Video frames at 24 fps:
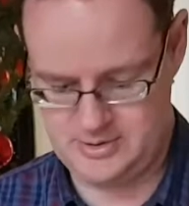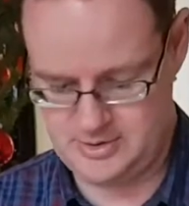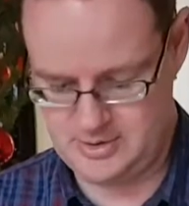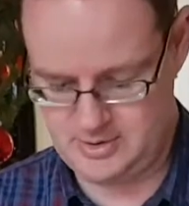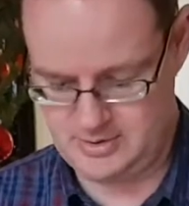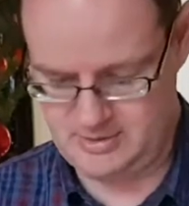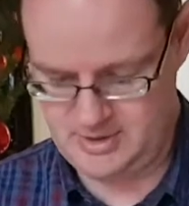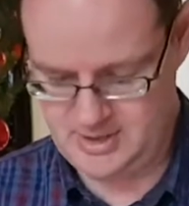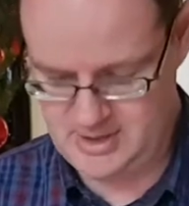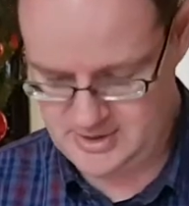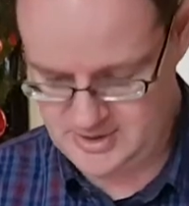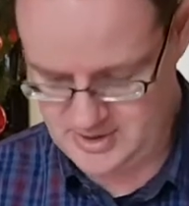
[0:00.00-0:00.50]
So
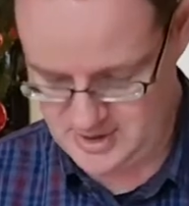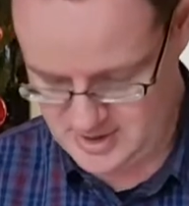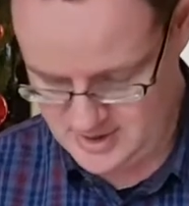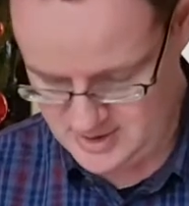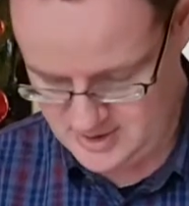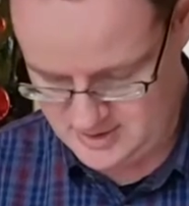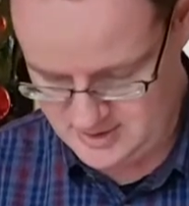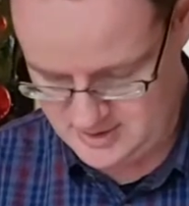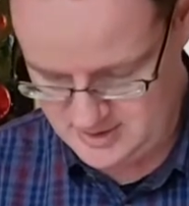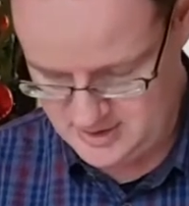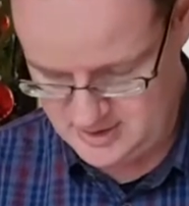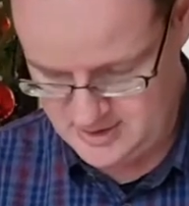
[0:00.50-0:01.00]
these
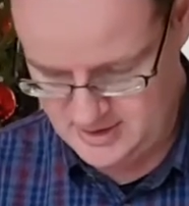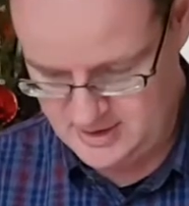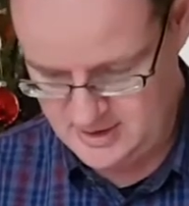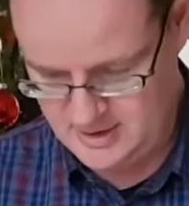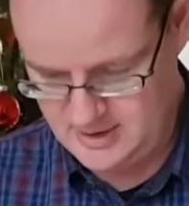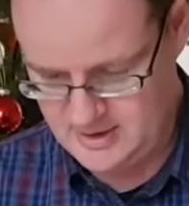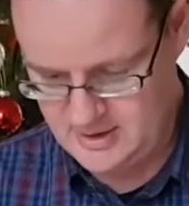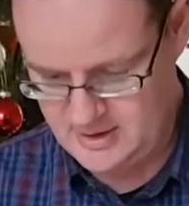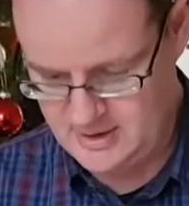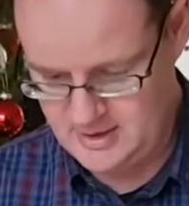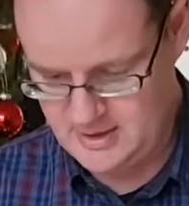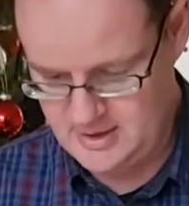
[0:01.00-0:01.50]
are
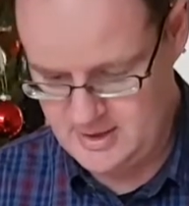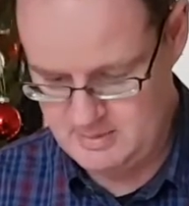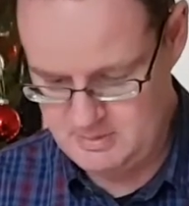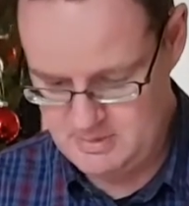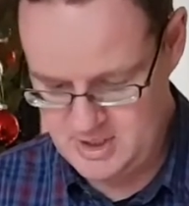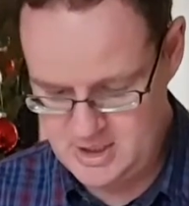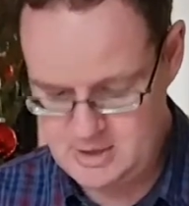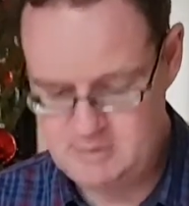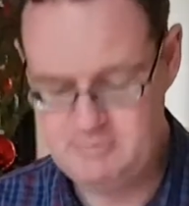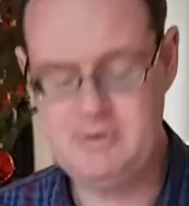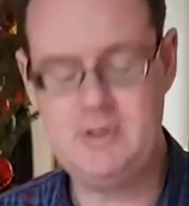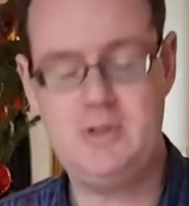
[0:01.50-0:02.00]

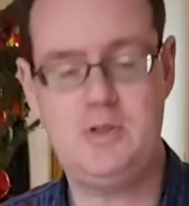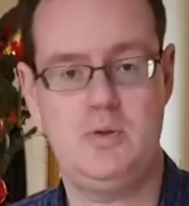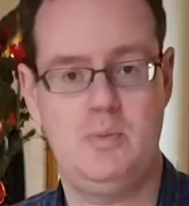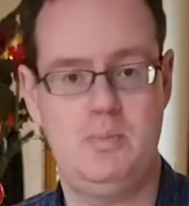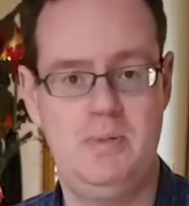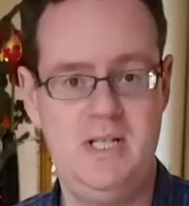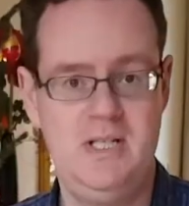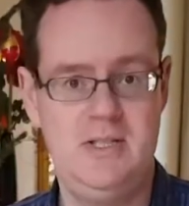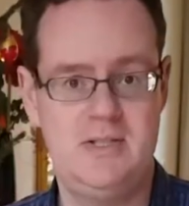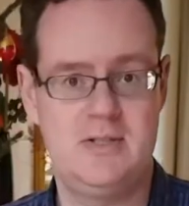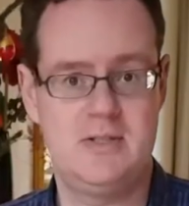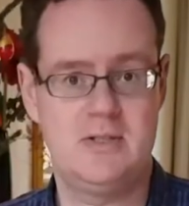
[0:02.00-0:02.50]
individual
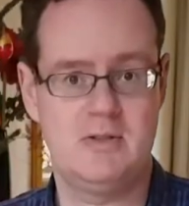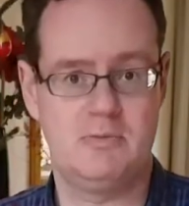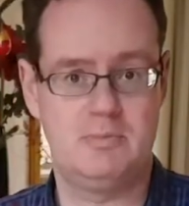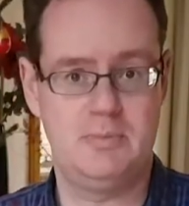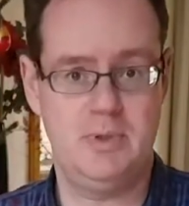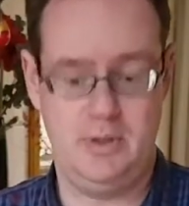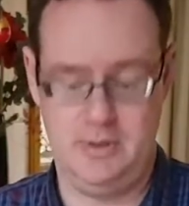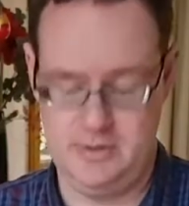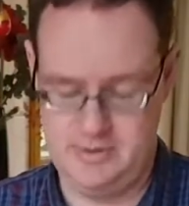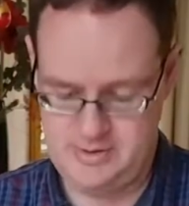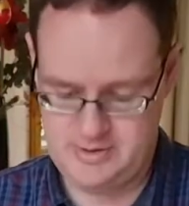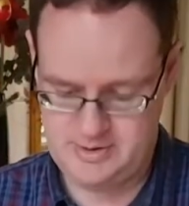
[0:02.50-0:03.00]
pieces of
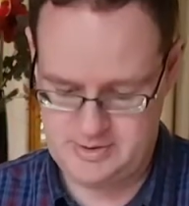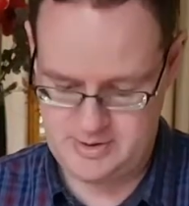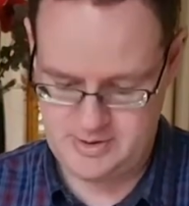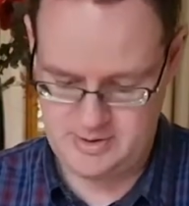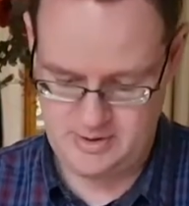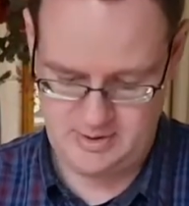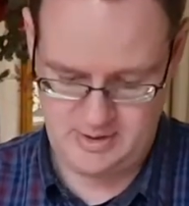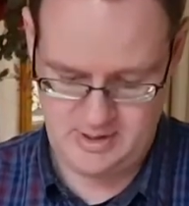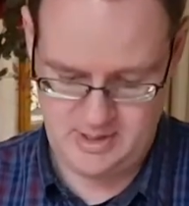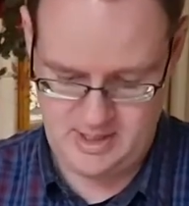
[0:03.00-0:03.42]
bronze